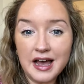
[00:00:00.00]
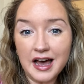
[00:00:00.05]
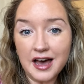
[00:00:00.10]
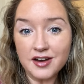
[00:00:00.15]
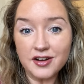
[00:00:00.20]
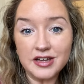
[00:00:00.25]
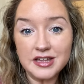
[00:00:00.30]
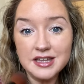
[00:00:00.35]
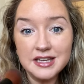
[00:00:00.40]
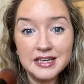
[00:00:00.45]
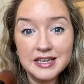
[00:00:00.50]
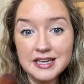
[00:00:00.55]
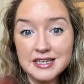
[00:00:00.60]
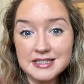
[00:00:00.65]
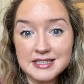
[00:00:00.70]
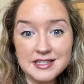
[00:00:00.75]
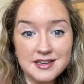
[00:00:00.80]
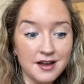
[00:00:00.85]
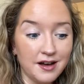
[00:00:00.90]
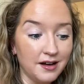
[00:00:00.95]
and I think
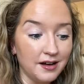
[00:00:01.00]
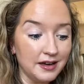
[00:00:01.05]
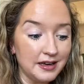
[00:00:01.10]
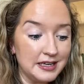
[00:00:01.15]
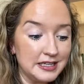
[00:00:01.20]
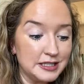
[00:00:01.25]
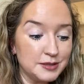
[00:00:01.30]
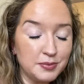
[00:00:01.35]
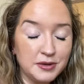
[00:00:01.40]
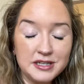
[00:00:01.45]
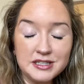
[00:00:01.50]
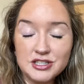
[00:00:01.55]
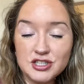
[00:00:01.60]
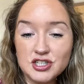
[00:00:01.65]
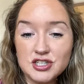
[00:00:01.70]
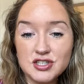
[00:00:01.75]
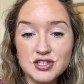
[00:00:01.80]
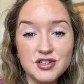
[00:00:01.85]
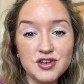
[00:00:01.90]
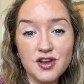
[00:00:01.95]
it's nice, but it's
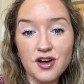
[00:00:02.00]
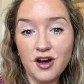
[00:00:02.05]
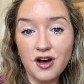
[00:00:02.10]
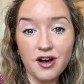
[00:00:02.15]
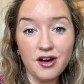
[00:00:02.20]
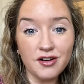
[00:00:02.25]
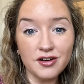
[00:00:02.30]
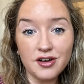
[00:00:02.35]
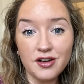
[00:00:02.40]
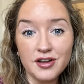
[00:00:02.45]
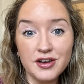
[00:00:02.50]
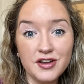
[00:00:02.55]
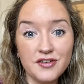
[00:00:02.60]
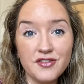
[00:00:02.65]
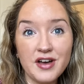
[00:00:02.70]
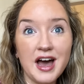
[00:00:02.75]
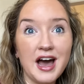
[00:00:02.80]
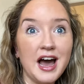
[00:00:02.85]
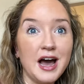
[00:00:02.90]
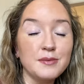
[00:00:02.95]
just not kind of
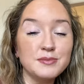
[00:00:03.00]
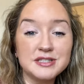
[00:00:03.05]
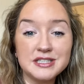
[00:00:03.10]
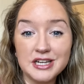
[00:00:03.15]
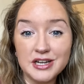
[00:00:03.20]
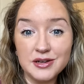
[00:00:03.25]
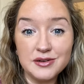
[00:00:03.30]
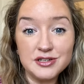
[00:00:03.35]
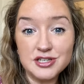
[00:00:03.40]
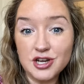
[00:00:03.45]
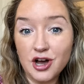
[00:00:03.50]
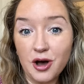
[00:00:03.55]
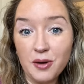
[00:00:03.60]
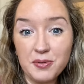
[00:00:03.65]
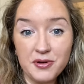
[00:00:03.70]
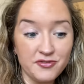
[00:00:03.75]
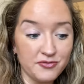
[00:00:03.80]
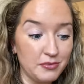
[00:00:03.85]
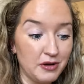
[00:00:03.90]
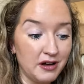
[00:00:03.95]
absolute top
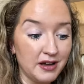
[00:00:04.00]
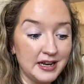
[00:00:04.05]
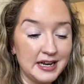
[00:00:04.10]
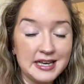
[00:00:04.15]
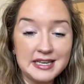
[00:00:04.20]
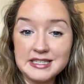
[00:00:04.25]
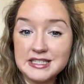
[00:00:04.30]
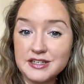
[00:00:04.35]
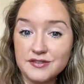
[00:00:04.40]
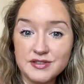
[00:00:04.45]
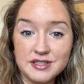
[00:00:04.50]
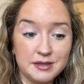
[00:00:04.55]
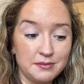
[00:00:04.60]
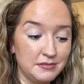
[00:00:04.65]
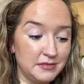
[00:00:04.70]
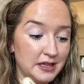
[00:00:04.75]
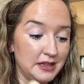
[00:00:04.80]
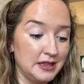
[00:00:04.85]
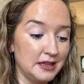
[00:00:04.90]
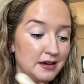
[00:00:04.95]
of my list of
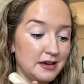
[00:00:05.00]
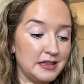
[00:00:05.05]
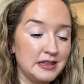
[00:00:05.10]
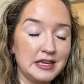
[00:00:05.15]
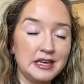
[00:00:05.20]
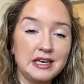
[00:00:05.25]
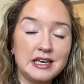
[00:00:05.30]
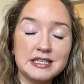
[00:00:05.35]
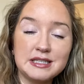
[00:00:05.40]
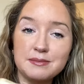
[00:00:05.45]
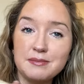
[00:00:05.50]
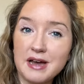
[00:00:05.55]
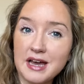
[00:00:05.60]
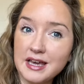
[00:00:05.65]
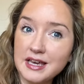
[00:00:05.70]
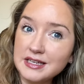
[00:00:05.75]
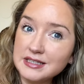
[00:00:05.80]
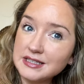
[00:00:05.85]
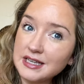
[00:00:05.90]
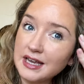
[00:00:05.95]
something that I think is
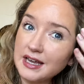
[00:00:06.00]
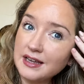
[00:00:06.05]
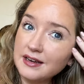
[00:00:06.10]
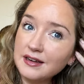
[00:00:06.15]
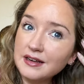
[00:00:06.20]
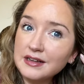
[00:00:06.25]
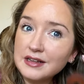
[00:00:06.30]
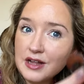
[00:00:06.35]
amazing.